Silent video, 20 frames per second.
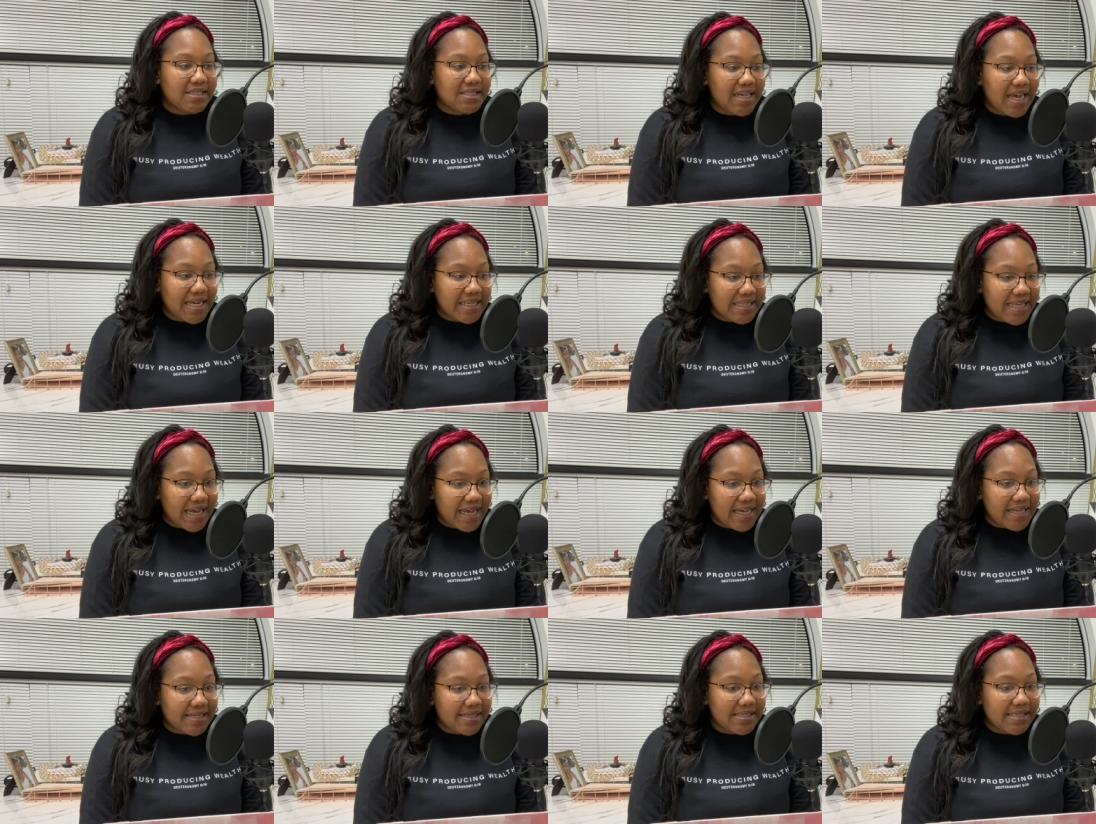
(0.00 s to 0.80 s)
take the
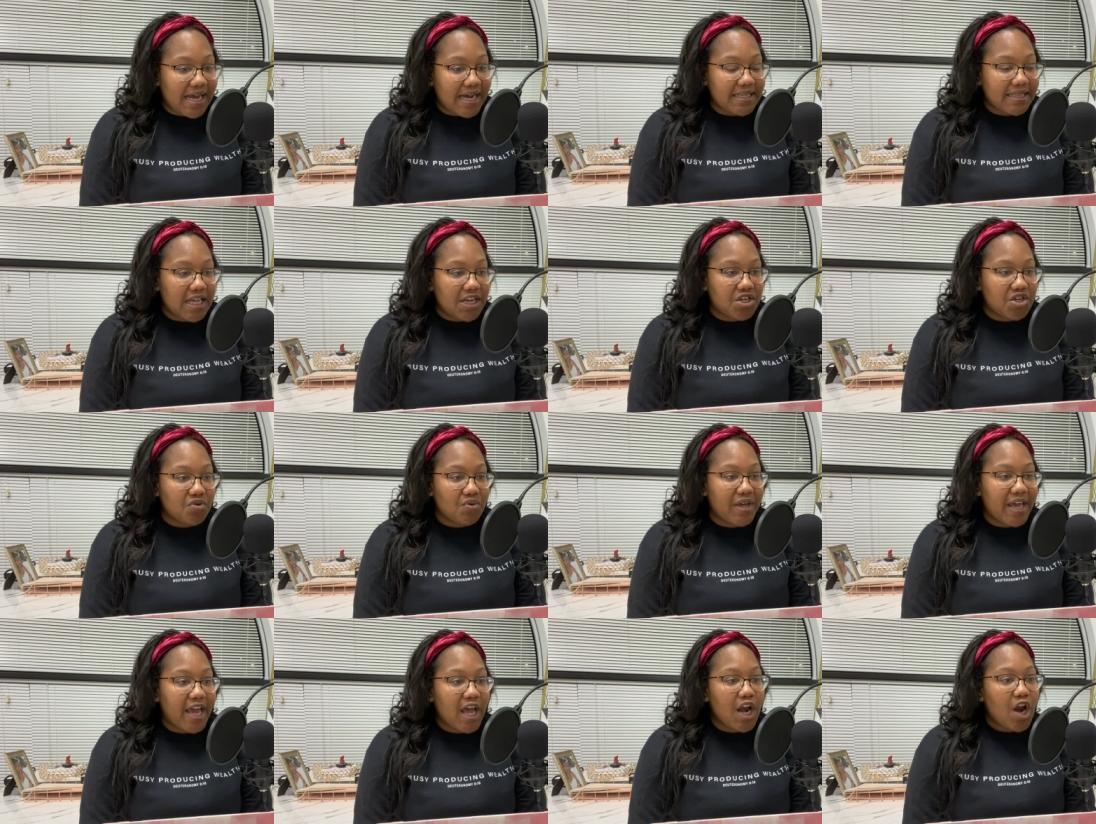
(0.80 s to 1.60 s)
insight that you
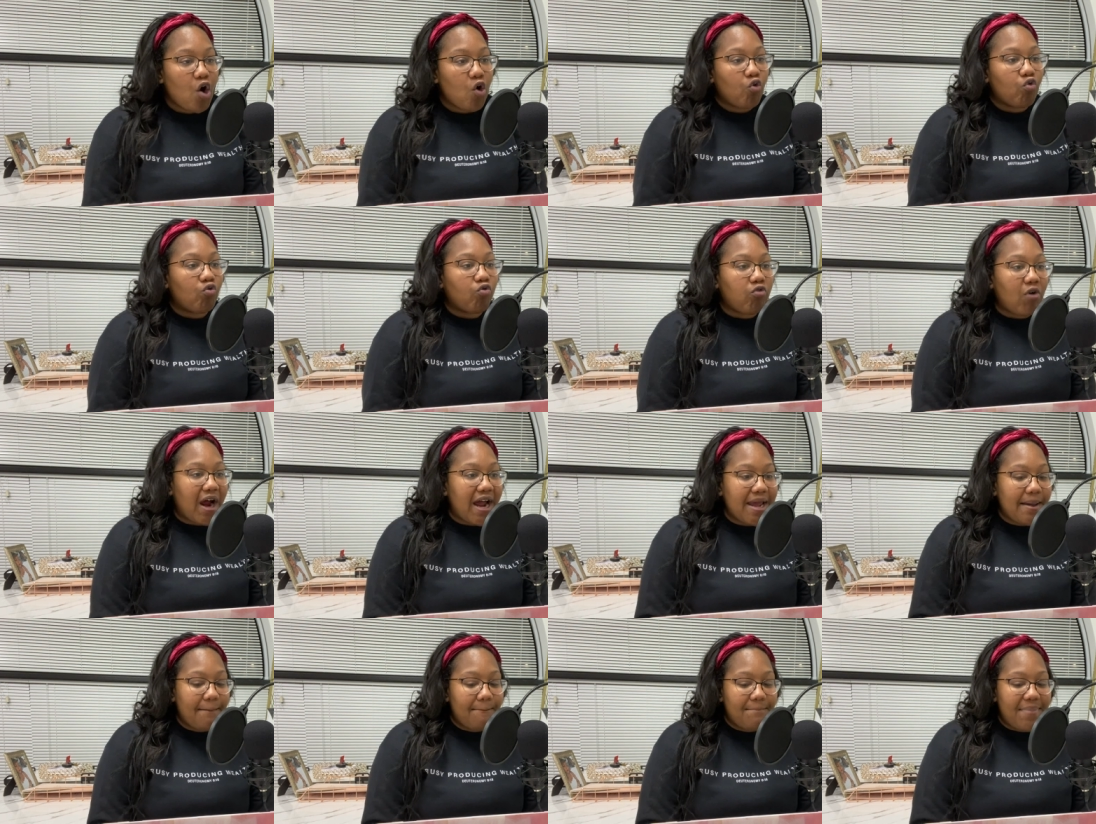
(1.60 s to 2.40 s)
get
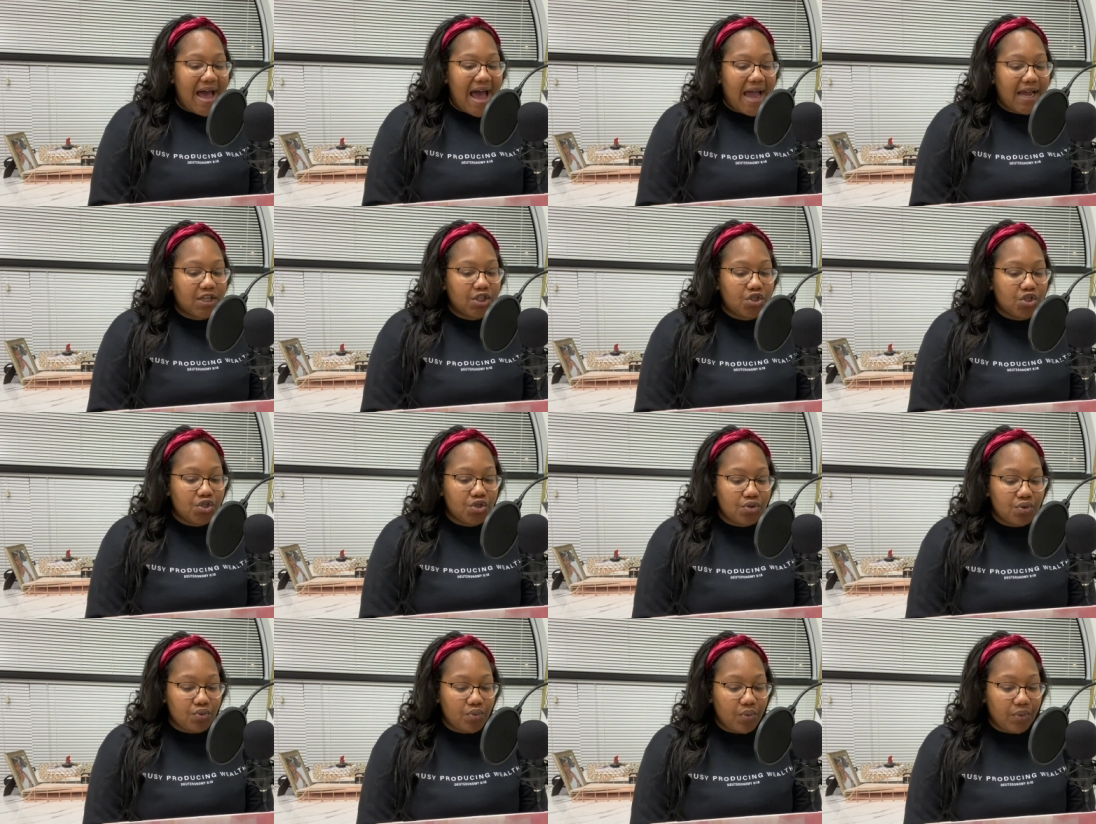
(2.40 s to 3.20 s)
right back
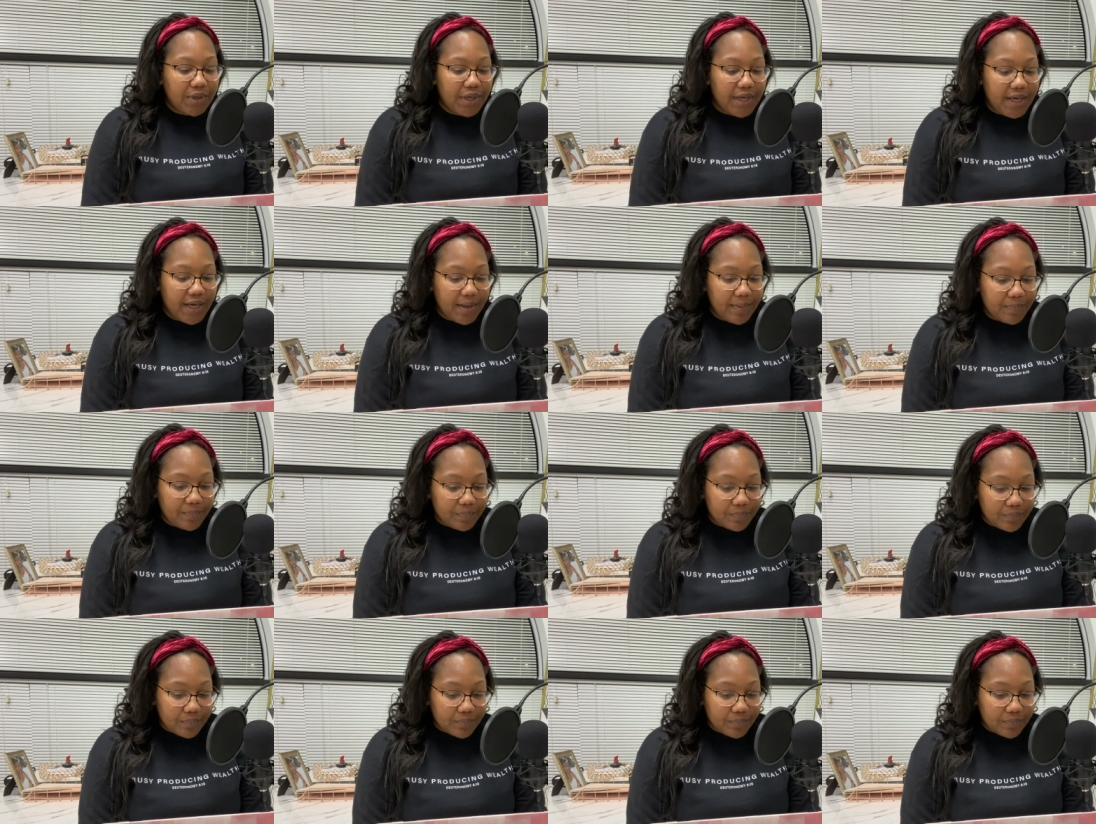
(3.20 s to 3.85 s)
to him.